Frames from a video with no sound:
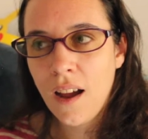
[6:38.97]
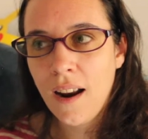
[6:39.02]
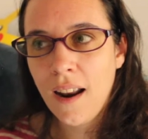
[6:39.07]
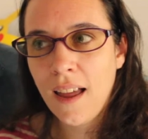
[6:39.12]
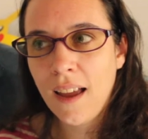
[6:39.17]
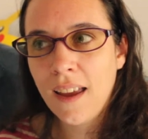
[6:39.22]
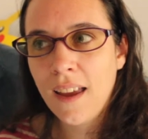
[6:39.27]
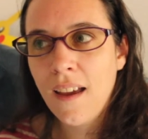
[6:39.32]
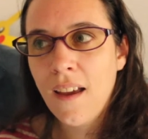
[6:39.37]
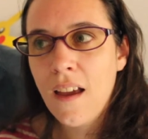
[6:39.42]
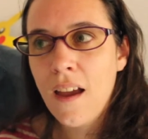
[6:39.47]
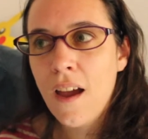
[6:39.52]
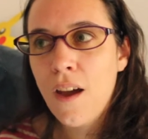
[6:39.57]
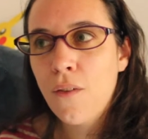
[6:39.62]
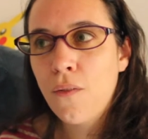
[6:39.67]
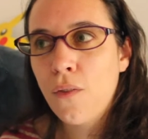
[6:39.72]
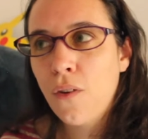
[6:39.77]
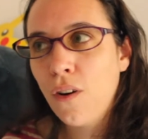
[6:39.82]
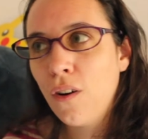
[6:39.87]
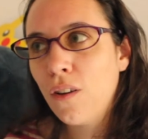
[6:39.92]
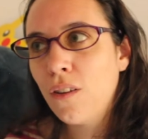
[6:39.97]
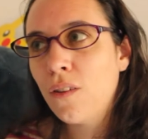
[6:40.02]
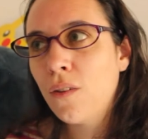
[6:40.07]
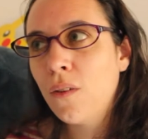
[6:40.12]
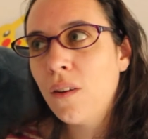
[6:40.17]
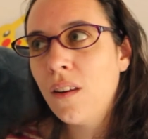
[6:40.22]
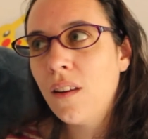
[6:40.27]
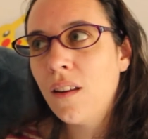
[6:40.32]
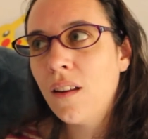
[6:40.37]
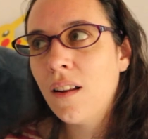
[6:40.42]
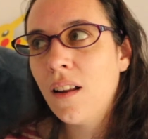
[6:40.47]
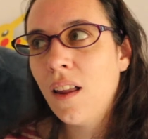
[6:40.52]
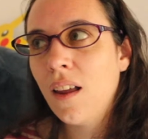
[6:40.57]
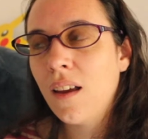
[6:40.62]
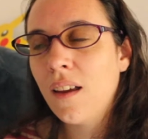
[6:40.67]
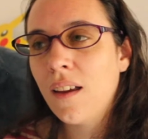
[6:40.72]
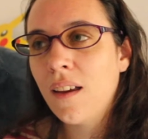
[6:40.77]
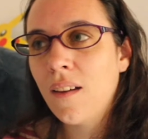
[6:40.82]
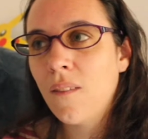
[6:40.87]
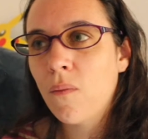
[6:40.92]
Like, first with,
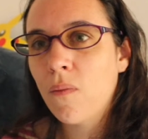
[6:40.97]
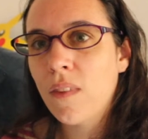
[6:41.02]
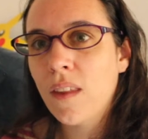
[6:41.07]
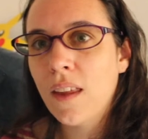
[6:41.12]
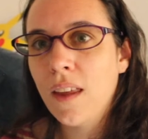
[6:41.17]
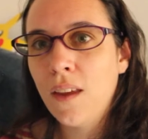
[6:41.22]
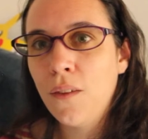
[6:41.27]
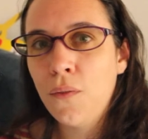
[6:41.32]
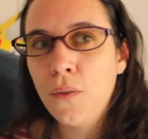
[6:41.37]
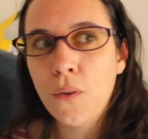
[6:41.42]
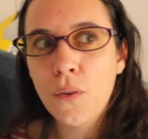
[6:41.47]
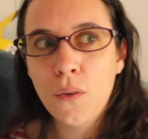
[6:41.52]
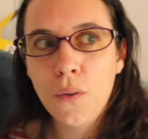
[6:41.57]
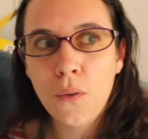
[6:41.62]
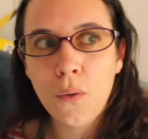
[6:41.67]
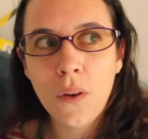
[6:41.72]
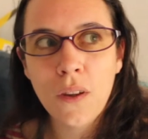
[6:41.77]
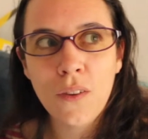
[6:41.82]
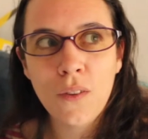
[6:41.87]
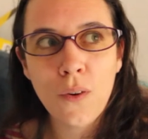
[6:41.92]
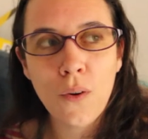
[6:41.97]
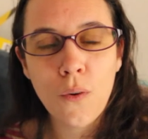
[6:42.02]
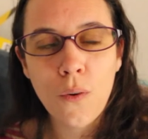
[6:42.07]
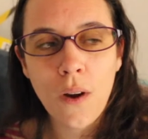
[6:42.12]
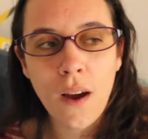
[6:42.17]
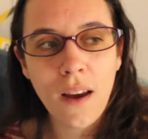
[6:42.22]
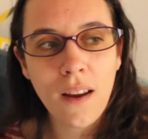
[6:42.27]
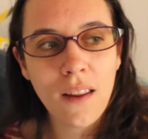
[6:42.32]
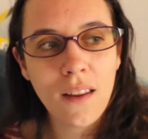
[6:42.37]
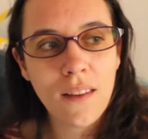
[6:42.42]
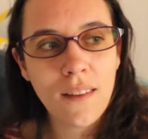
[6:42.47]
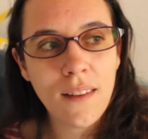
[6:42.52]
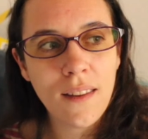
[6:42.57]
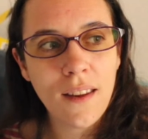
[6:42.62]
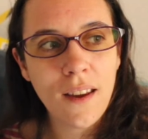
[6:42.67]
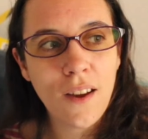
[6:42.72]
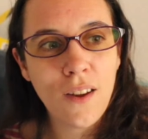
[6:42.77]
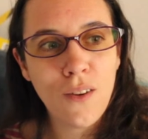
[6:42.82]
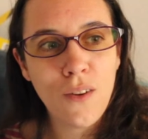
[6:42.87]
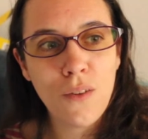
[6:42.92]
like, if you're doing the writing
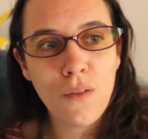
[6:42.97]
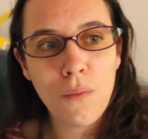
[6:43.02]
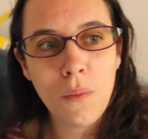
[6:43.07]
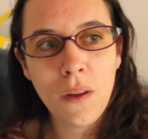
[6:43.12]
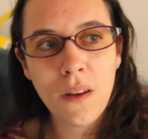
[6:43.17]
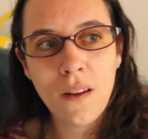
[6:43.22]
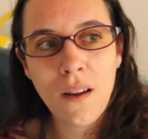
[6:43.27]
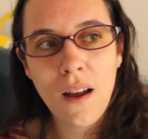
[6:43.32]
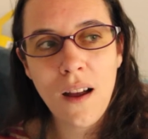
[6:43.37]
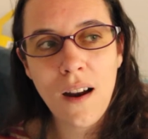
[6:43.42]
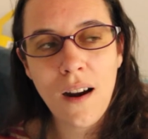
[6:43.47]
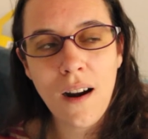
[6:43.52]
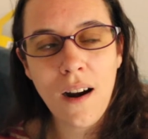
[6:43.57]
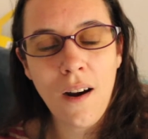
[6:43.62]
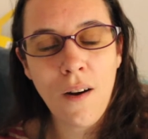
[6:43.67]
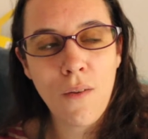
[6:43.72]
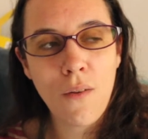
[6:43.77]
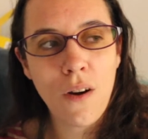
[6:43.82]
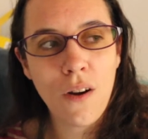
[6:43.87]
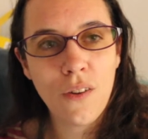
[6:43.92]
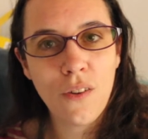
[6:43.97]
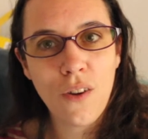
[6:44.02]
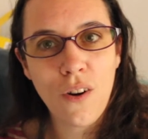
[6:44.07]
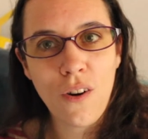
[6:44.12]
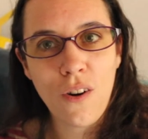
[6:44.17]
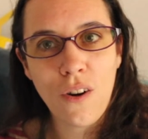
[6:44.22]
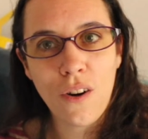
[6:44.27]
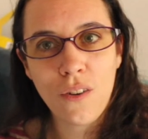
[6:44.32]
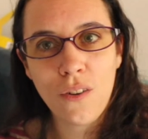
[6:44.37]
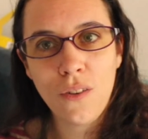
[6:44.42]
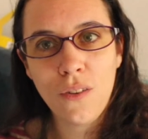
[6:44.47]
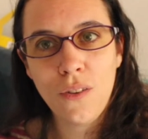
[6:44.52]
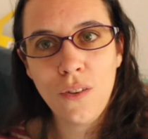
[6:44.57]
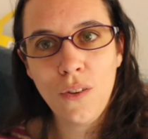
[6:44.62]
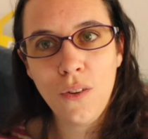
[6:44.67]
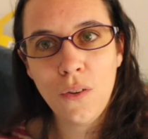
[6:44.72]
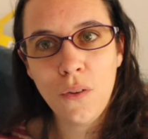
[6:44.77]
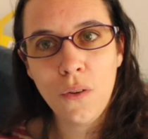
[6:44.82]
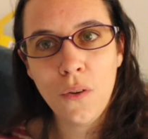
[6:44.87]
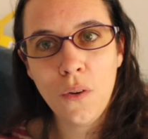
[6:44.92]
thing and you've been around a lot,
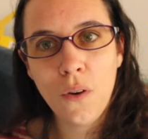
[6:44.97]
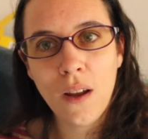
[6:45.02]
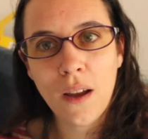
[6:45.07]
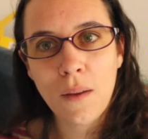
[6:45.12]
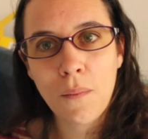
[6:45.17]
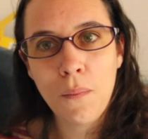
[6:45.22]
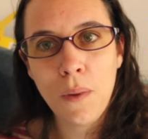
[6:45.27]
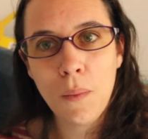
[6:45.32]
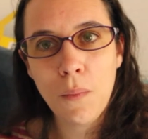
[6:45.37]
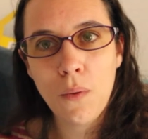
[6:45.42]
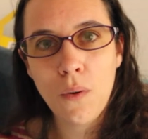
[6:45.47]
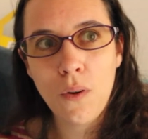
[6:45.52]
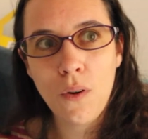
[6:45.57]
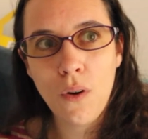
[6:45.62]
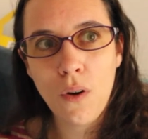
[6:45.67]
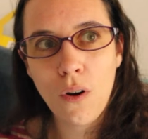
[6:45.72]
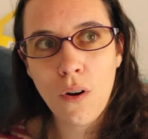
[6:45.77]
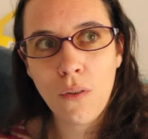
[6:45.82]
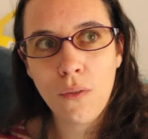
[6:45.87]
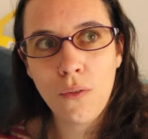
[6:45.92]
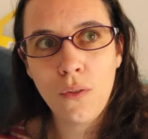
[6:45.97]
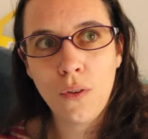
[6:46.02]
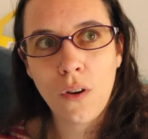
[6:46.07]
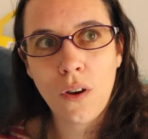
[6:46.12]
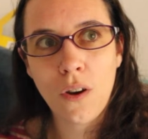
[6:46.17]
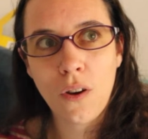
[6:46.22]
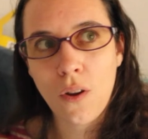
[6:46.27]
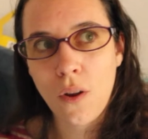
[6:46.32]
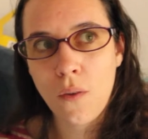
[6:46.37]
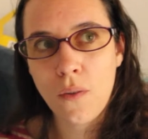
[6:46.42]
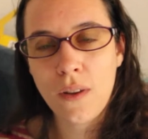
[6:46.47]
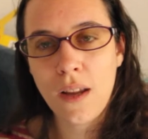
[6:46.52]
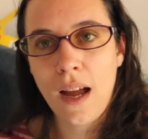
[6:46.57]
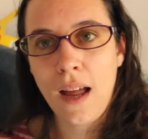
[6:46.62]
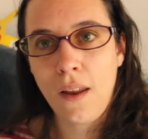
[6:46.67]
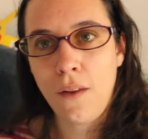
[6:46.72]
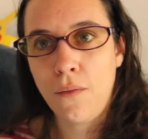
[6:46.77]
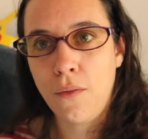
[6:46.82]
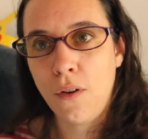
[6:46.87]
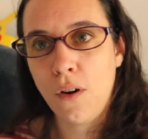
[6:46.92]
you know, like, people love to cut off
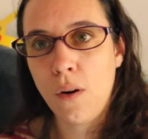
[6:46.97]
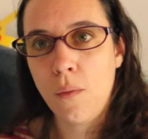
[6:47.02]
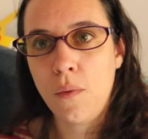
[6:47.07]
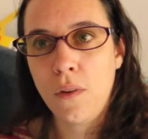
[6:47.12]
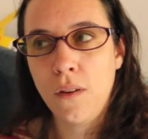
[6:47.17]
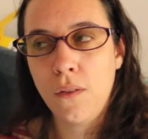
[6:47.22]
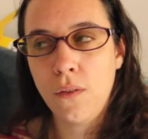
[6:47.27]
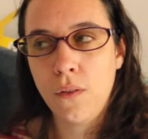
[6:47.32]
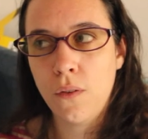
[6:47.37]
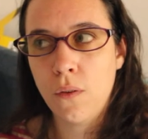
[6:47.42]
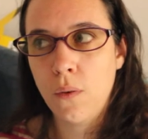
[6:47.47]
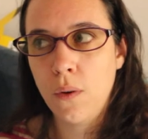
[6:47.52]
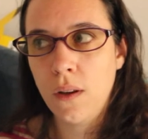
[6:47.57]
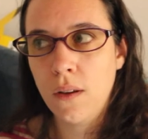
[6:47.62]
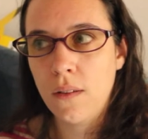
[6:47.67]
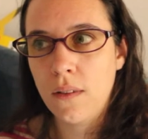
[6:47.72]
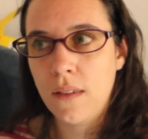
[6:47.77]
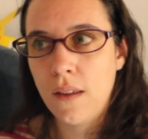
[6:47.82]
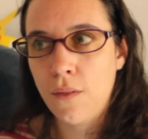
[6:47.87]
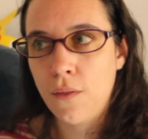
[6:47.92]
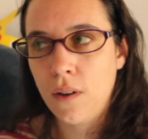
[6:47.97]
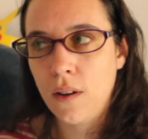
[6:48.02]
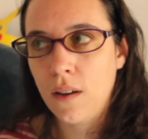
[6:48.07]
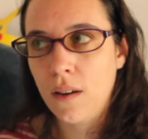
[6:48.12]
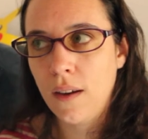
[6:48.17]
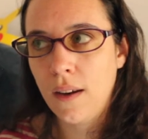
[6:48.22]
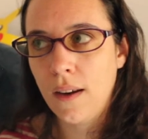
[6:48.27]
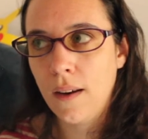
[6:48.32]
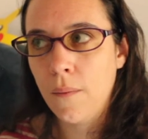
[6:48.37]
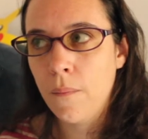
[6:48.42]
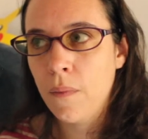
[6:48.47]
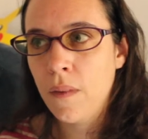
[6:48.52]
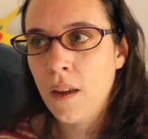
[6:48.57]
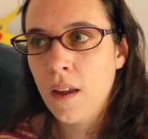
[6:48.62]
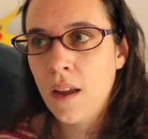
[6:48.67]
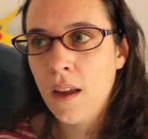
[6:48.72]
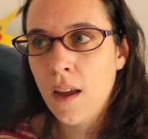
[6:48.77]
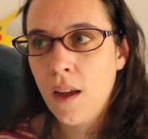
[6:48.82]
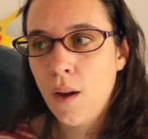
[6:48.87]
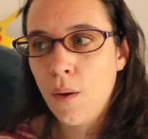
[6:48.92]
adverbs. If you read a Stephen King
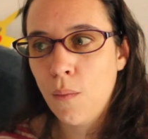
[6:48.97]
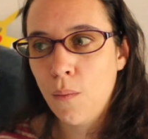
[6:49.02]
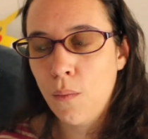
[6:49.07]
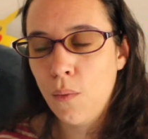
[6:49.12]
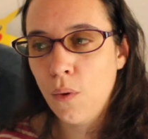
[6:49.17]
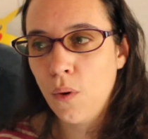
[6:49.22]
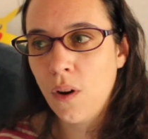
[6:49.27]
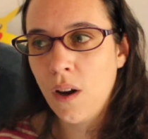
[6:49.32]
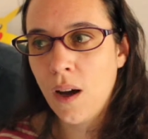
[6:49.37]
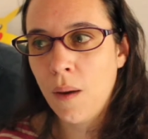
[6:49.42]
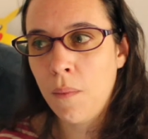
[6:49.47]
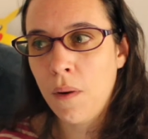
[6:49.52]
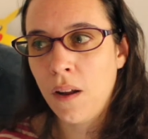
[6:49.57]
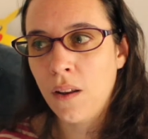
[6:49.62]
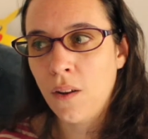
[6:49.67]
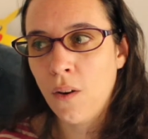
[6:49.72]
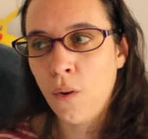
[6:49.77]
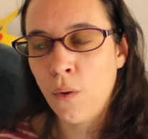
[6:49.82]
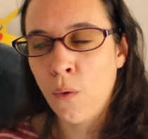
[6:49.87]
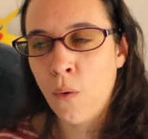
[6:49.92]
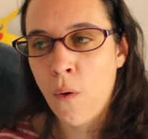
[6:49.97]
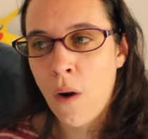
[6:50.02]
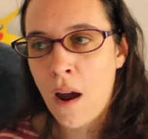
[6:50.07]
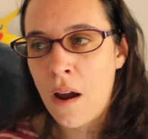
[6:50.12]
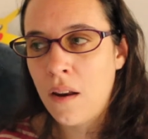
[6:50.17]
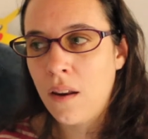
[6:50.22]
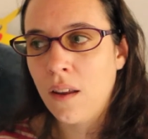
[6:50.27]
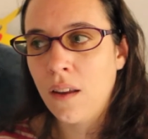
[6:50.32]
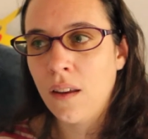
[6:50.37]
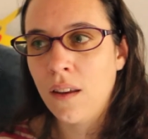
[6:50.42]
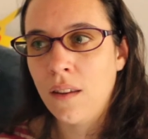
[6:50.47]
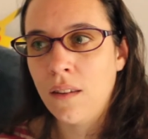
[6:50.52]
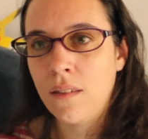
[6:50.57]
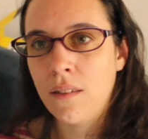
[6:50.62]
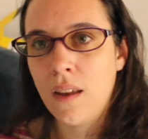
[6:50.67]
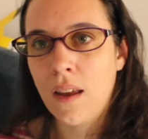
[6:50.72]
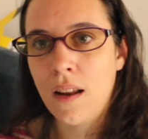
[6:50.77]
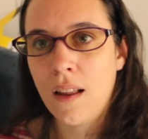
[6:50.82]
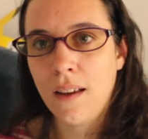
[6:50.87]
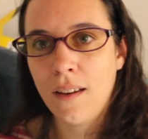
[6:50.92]
book about on writing, he
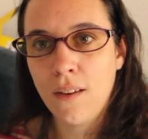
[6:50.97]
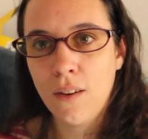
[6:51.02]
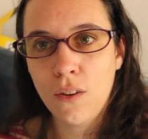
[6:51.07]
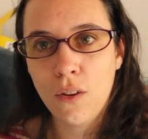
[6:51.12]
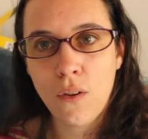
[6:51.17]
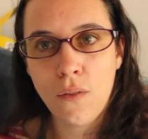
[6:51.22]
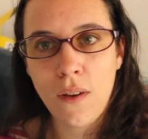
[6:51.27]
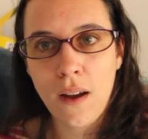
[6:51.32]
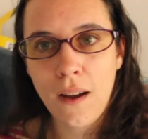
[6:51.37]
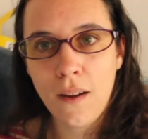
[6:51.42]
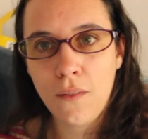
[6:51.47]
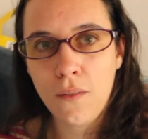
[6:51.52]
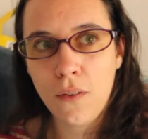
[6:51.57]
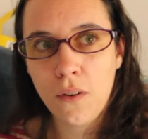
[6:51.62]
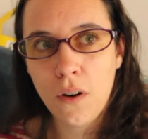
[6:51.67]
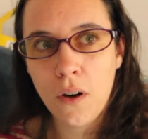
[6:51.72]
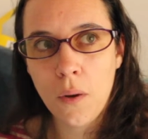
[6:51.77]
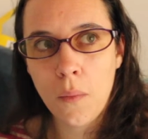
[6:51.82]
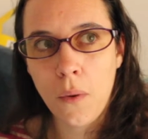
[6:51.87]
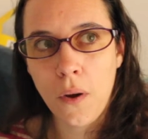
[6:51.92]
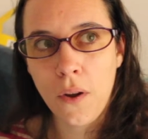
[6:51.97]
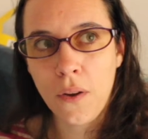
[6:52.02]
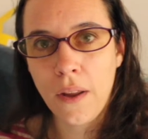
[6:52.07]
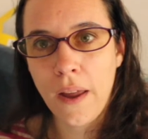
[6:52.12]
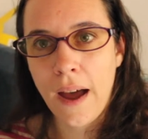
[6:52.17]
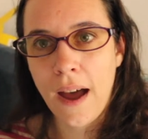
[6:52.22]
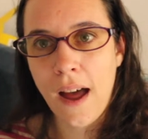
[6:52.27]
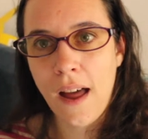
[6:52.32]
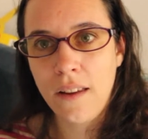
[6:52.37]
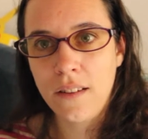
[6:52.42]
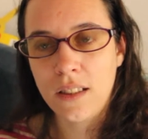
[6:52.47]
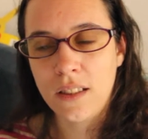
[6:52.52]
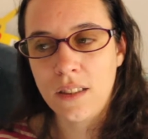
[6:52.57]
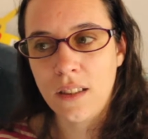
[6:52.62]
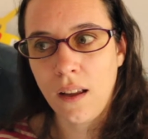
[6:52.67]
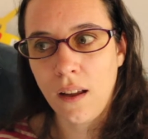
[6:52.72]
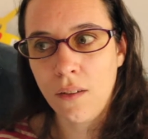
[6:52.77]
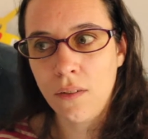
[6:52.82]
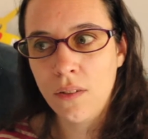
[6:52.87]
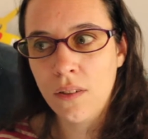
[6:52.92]
say like cut off adverb and
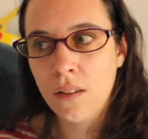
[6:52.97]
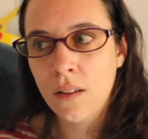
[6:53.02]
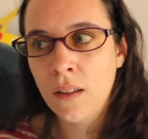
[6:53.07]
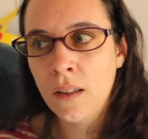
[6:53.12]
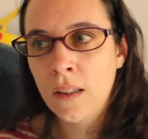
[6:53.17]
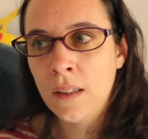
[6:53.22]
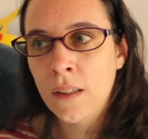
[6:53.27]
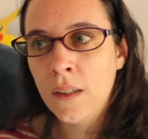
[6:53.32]
adjectives.